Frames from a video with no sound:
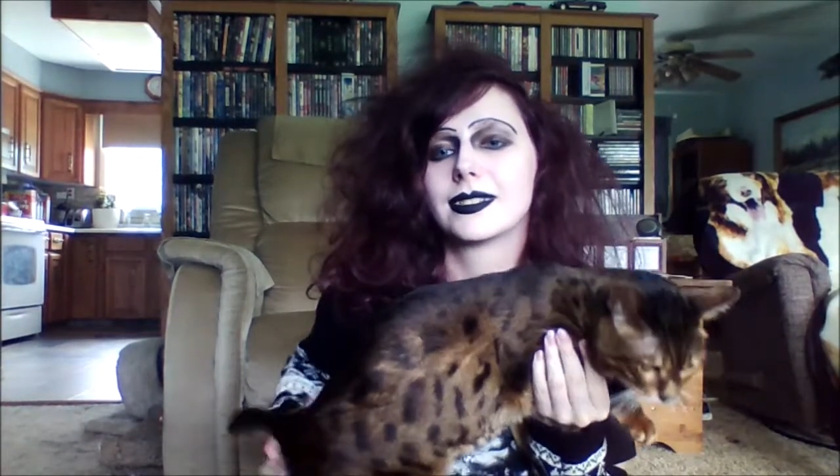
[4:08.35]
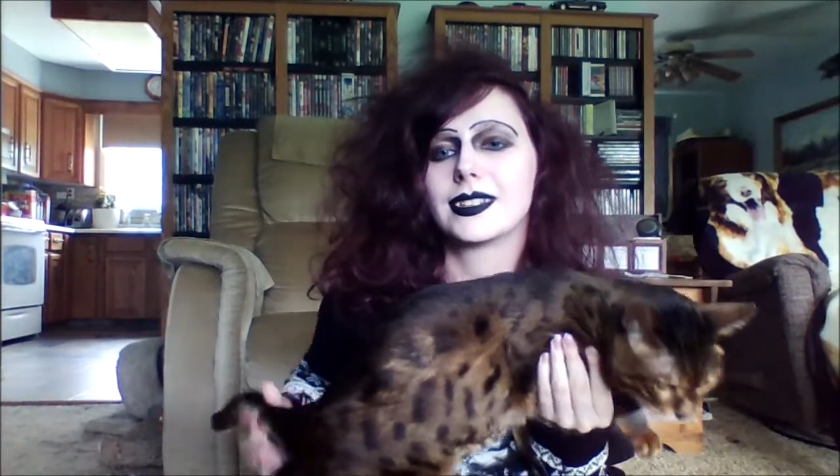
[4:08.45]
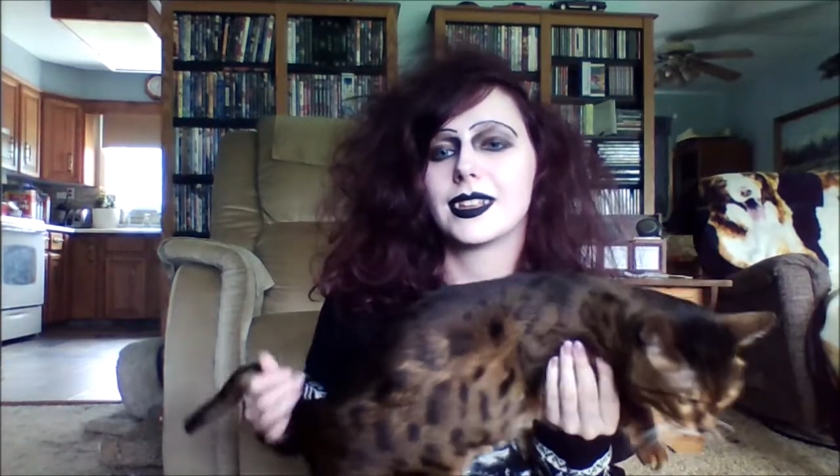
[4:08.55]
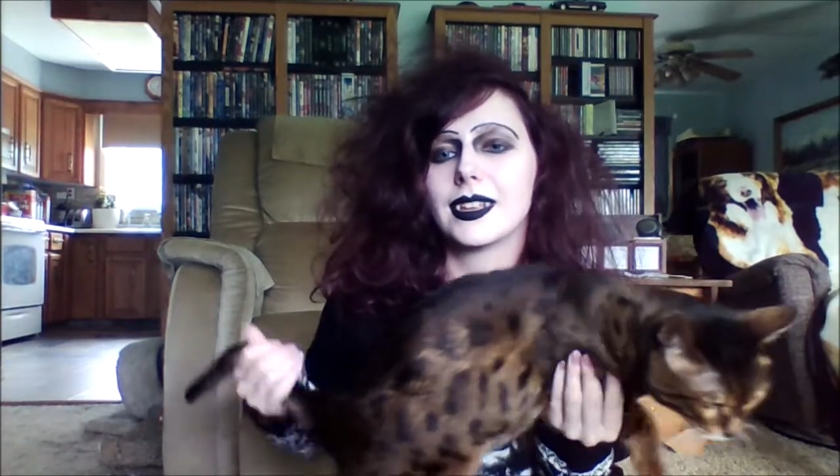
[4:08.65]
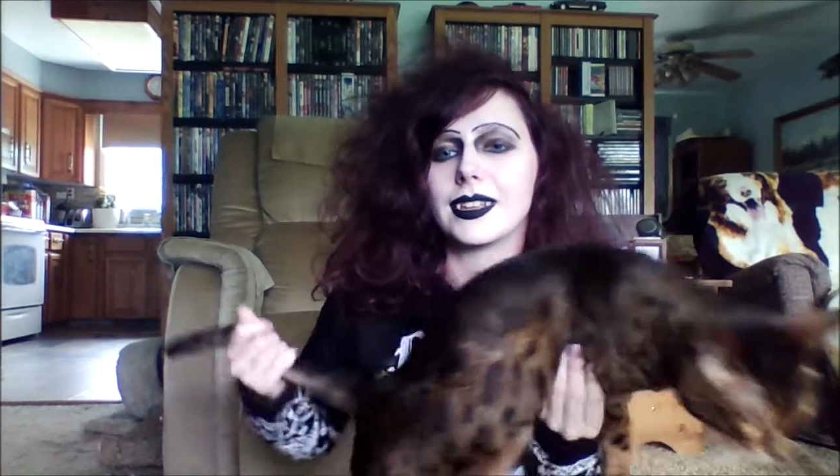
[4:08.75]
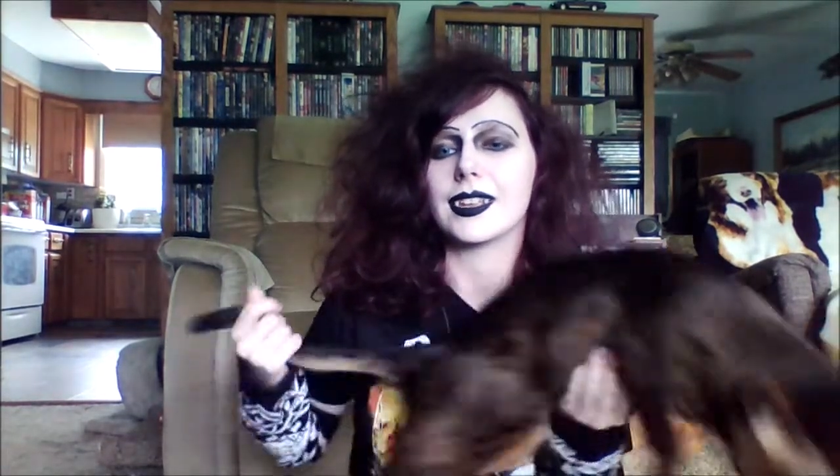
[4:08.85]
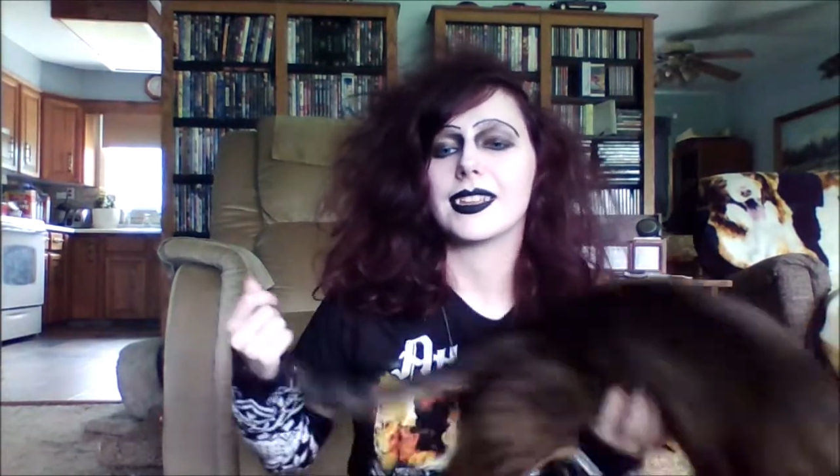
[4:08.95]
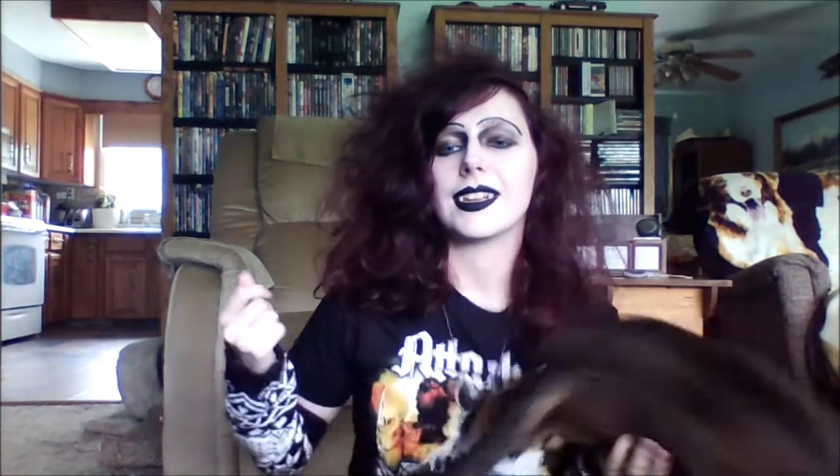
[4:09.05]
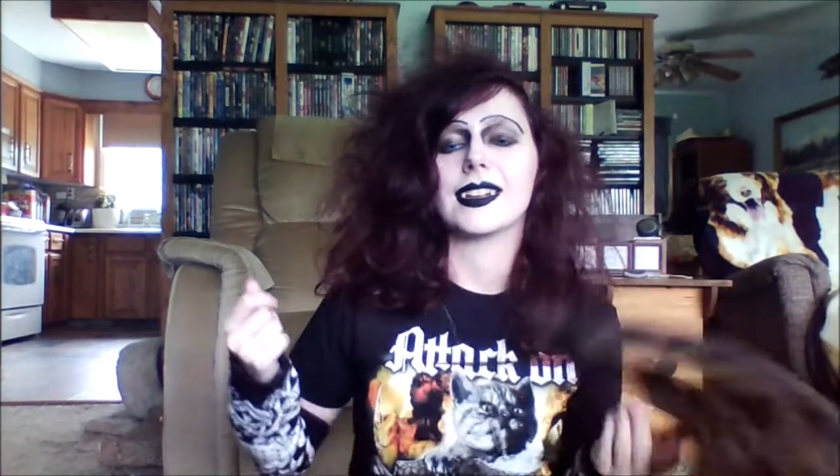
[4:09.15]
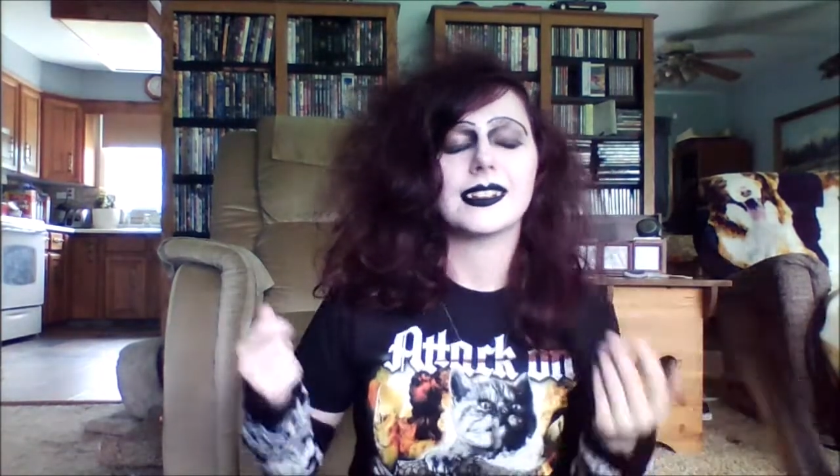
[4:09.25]
Yeah, yeah,
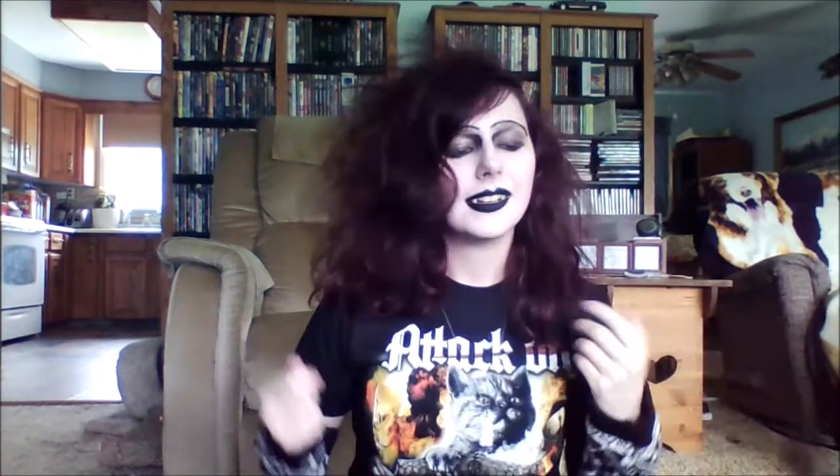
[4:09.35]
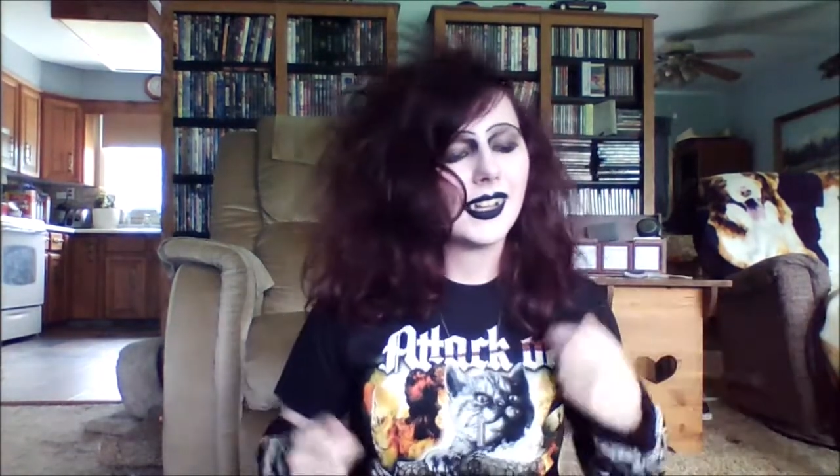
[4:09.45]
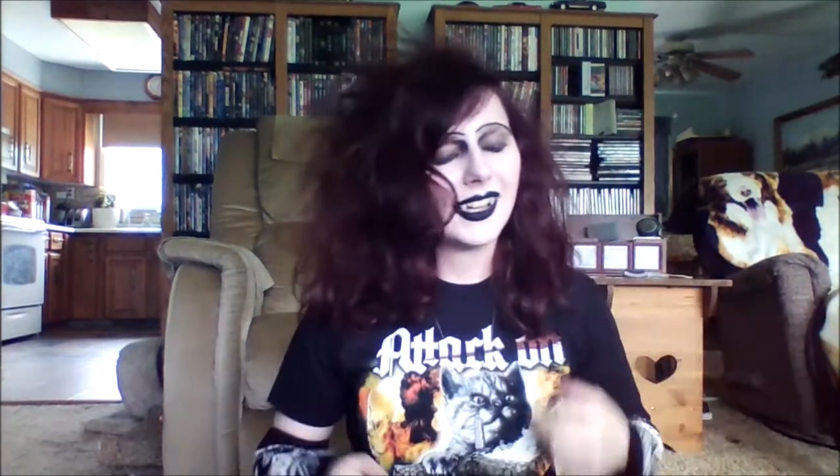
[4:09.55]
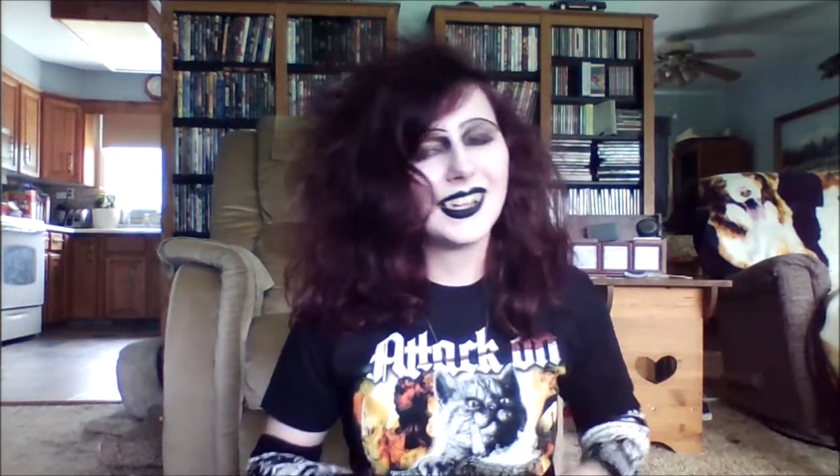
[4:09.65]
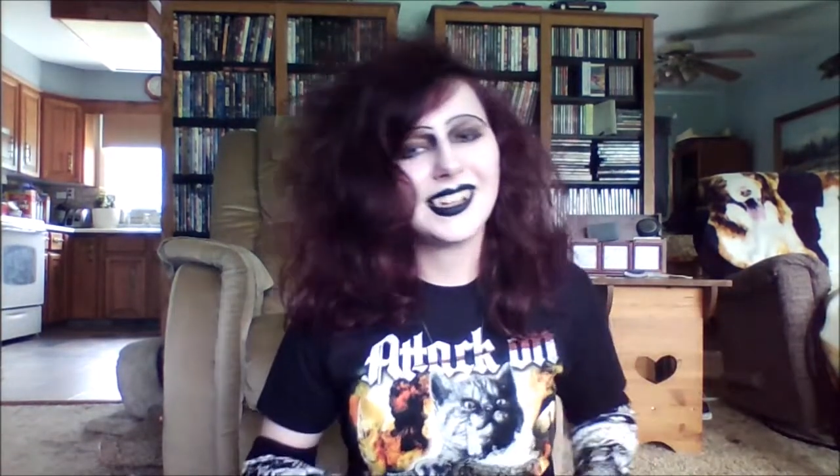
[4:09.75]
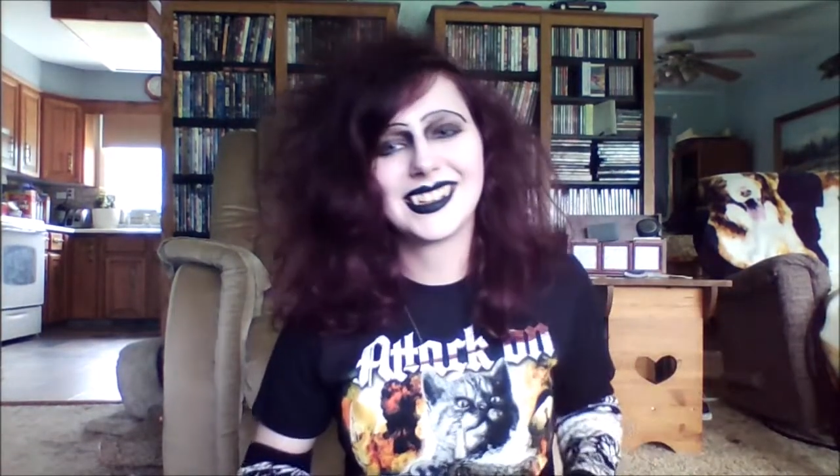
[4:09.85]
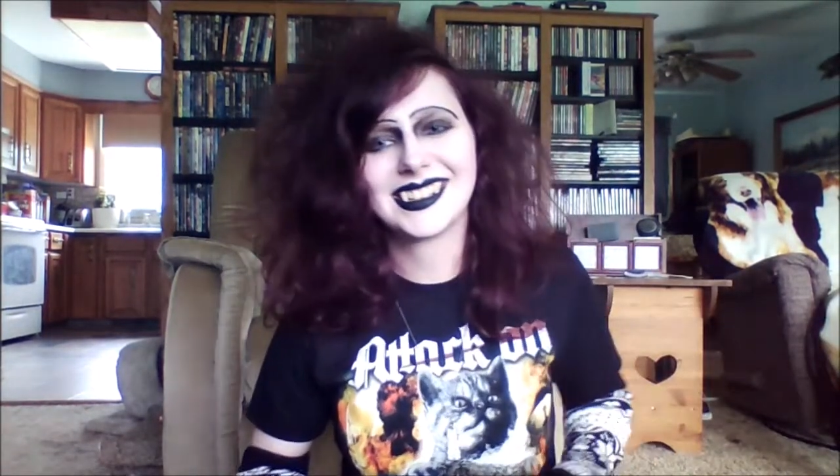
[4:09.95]
yeah.